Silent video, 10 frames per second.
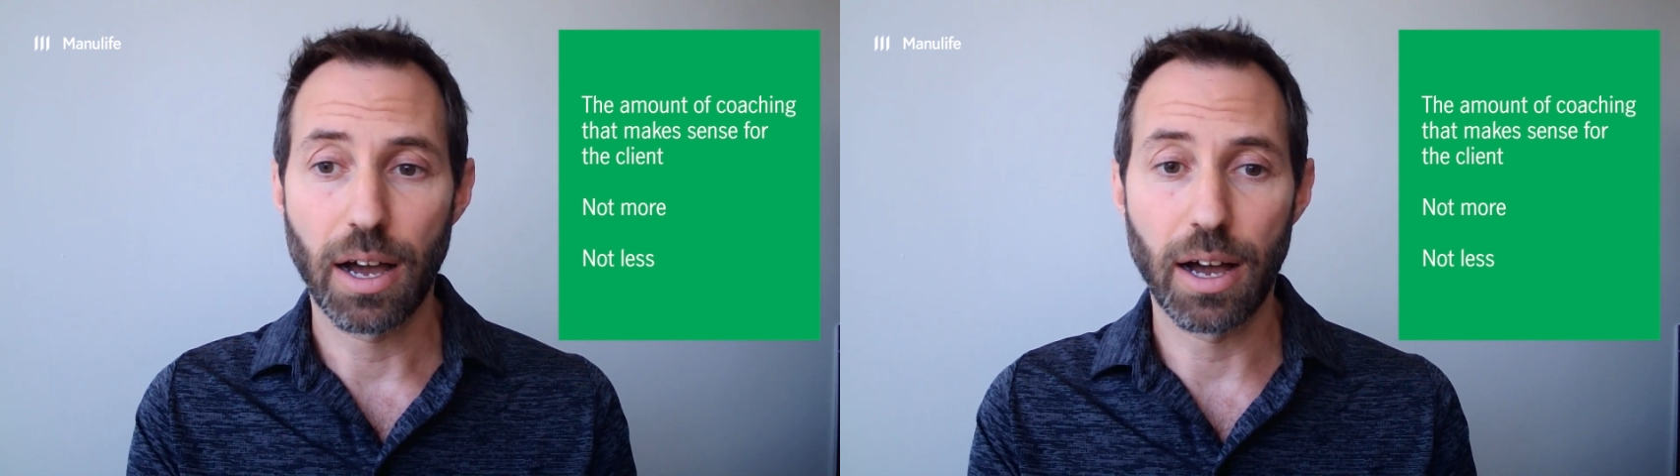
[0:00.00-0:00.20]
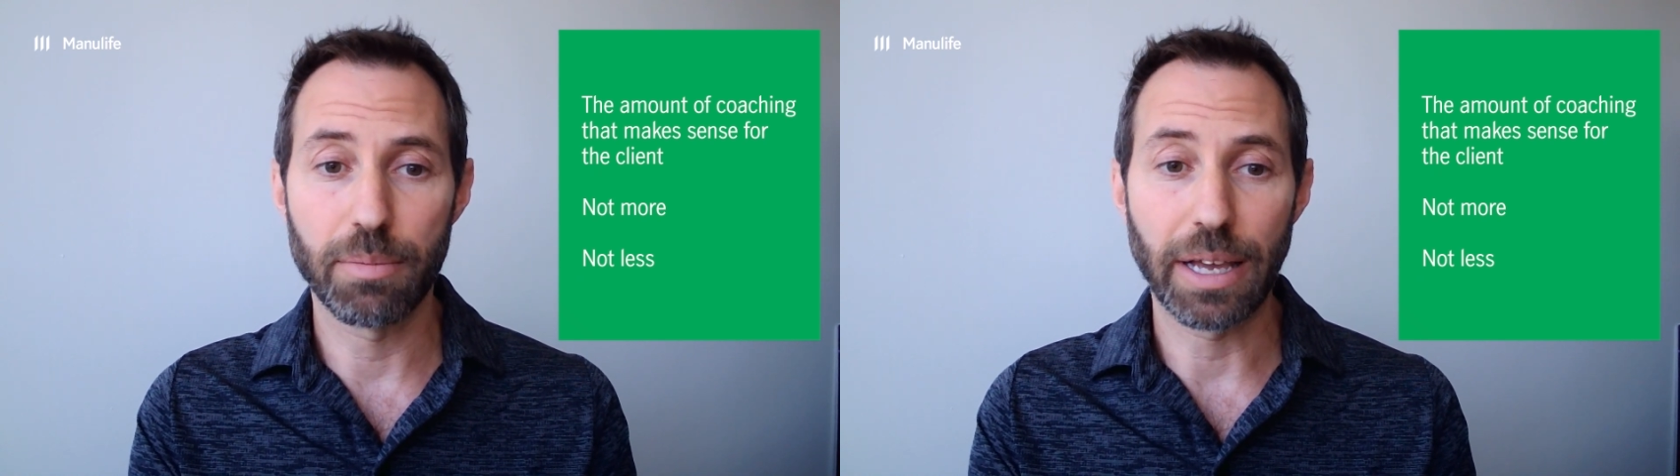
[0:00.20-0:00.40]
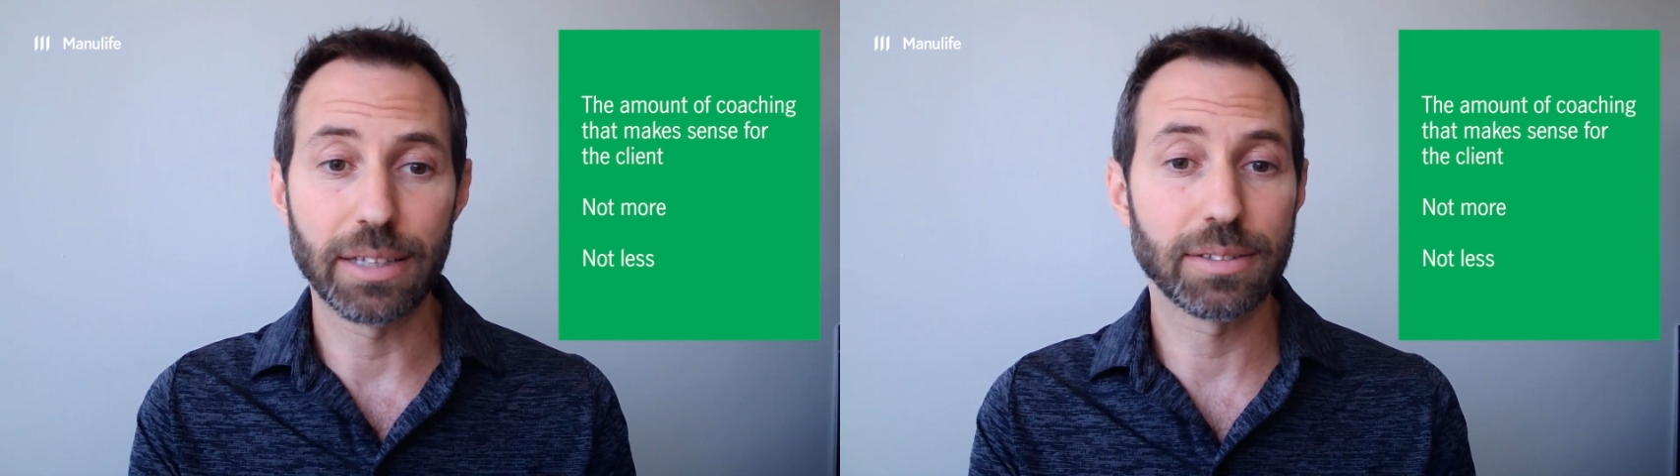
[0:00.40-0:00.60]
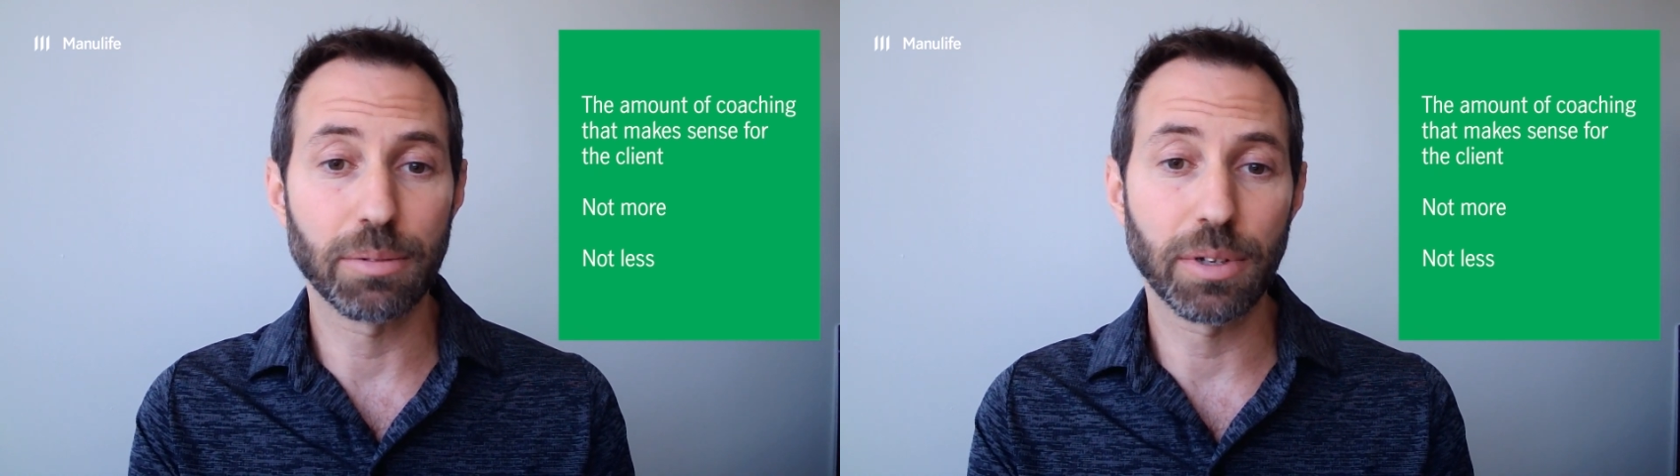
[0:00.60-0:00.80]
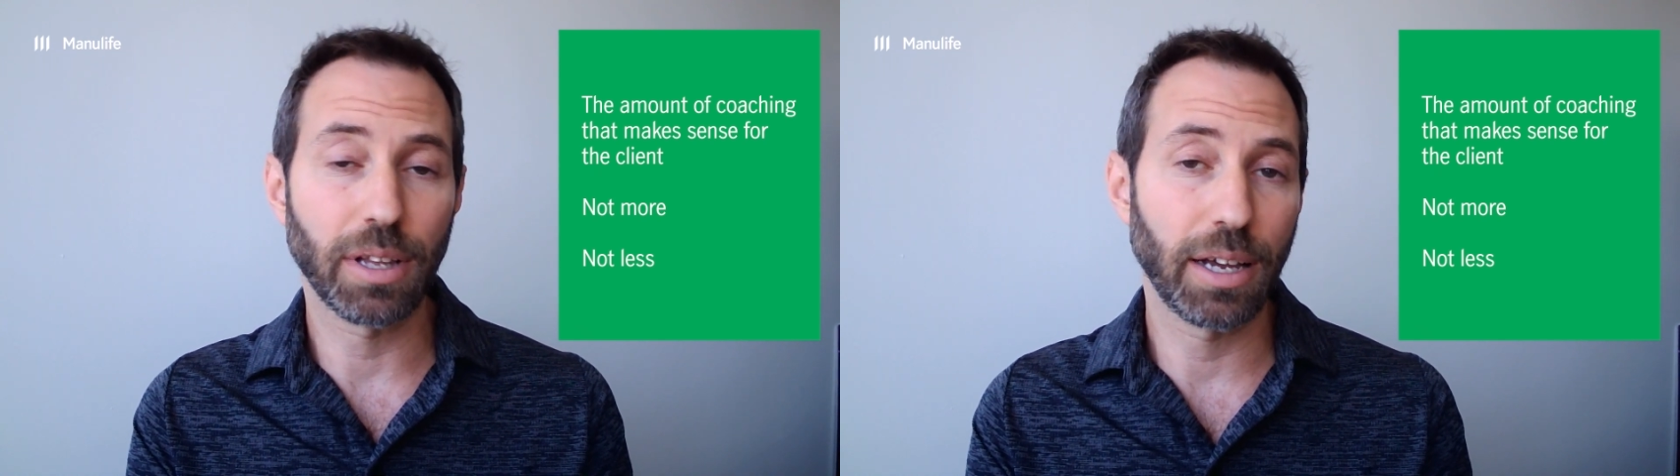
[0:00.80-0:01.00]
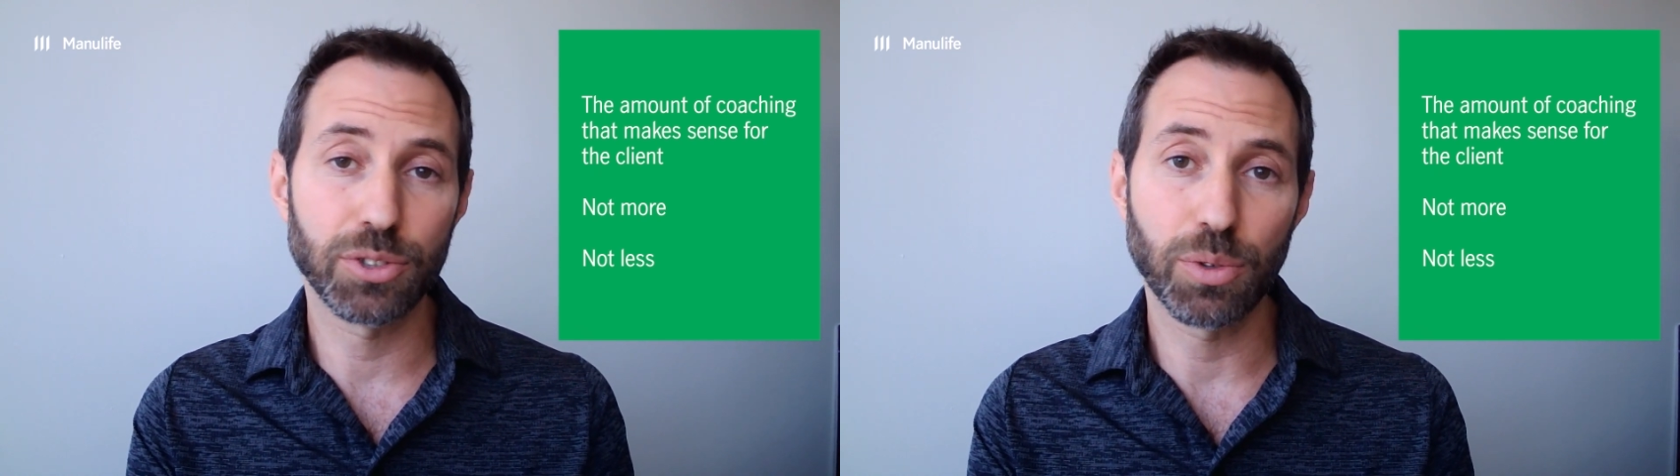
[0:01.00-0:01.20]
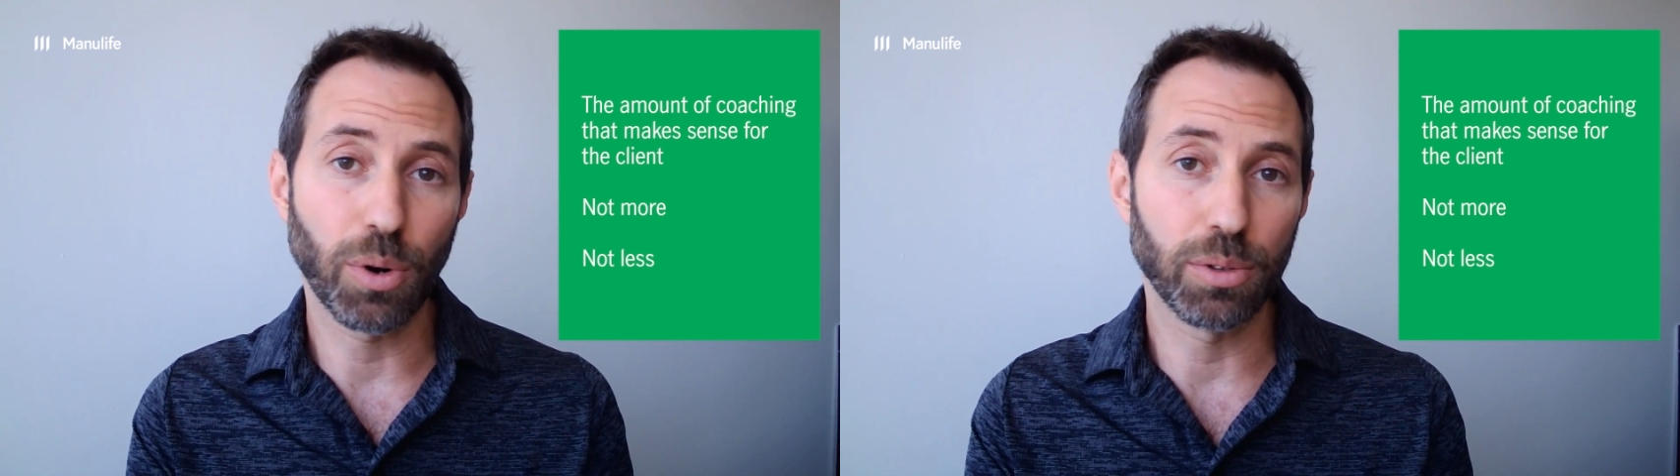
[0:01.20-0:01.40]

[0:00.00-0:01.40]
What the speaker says: and some clients who